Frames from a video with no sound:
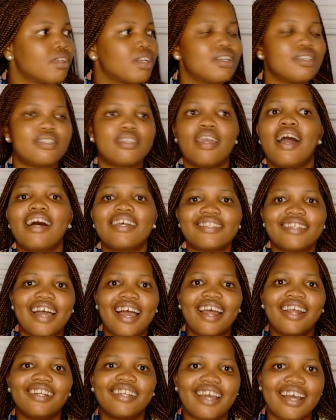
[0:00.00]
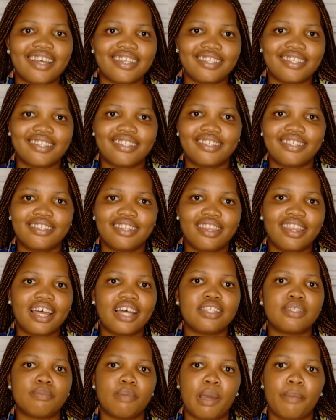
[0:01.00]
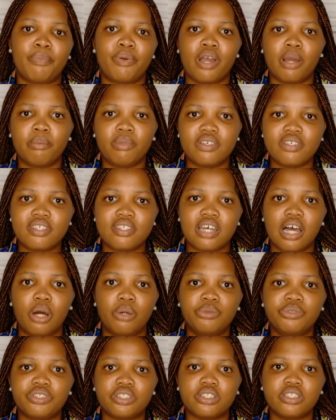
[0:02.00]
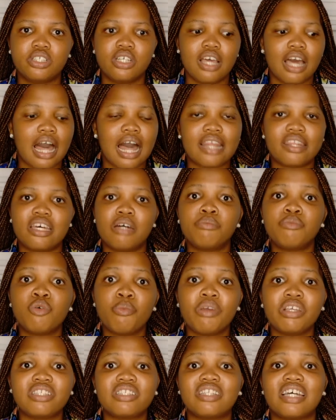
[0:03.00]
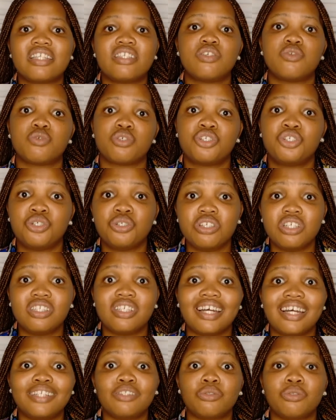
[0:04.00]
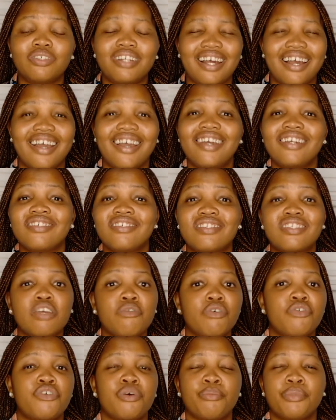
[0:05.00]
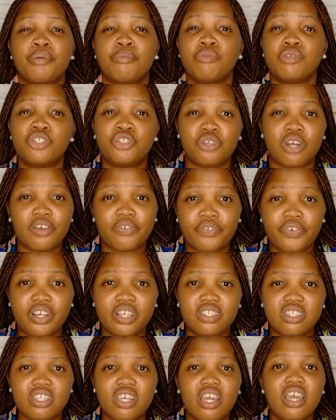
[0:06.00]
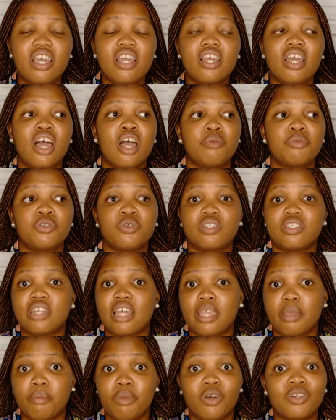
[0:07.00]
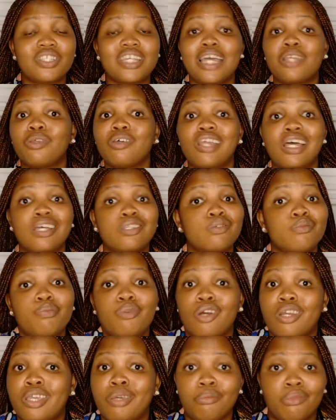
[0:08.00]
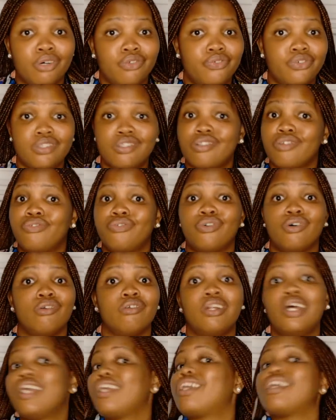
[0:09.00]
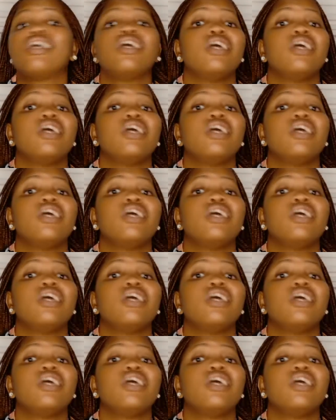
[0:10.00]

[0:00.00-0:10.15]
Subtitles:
See, as hard as that might probably sound, at that moment, that is what you need. I told her, stay away from the mutual friends. And she was like, because I told her to block him off, first of all. Like,